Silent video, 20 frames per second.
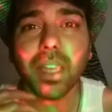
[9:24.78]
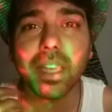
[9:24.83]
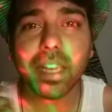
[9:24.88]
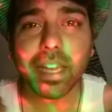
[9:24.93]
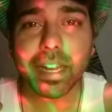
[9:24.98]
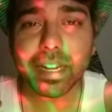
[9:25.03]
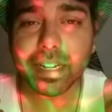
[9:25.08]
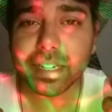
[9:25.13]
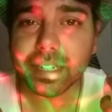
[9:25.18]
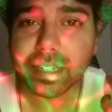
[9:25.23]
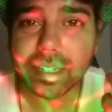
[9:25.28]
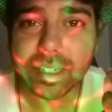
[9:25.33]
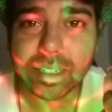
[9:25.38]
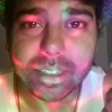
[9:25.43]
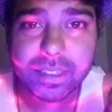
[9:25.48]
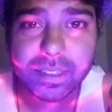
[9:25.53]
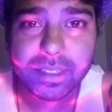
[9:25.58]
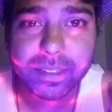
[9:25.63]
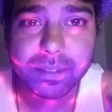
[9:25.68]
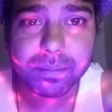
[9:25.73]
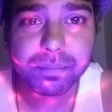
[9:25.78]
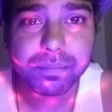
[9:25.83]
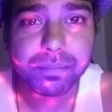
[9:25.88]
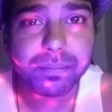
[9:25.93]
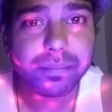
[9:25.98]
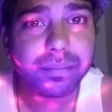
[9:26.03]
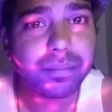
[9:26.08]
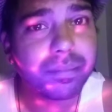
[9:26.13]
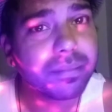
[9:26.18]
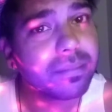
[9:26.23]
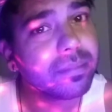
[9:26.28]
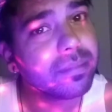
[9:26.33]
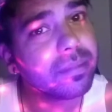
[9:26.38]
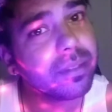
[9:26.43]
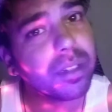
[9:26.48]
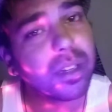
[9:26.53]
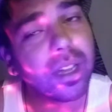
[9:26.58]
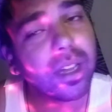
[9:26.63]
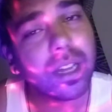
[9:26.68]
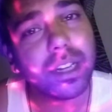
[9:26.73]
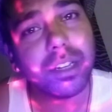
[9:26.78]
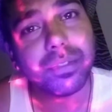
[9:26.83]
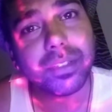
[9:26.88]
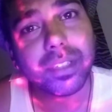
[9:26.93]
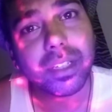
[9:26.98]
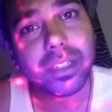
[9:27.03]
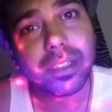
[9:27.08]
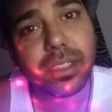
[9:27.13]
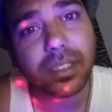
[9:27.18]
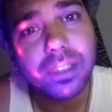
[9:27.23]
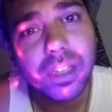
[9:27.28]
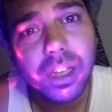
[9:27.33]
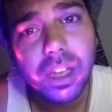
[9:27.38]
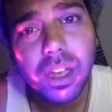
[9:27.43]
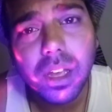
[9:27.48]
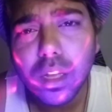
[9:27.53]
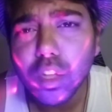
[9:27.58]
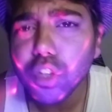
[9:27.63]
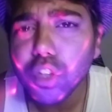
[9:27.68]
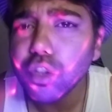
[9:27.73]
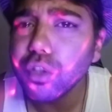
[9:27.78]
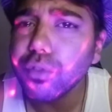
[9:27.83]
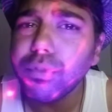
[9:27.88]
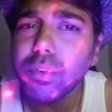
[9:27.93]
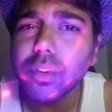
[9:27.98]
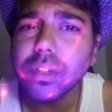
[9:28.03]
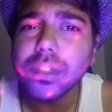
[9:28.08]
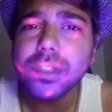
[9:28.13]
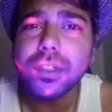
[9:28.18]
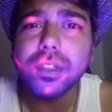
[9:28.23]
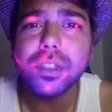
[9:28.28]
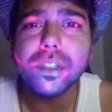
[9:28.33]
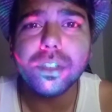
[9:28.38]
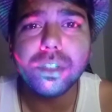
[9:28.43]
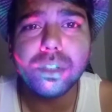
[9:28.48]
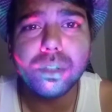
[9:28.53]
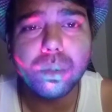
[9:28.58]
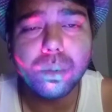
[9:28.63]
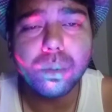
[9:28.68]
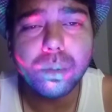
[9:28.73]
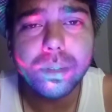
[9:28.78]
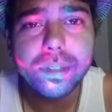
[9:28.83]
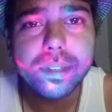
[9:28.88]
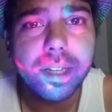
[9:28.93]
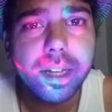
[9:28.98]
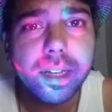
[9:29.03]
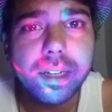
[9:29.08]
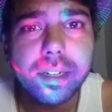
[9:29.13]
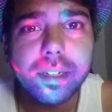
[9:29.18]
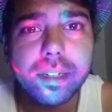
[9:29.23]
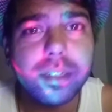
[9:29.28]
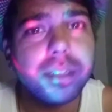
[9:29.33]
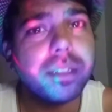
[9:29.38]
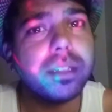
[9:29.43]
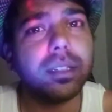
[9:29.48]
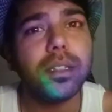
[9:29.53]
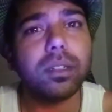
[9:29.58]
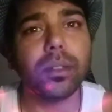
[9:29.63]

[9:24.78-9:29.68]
and the Caliph says, "The forest is so silent,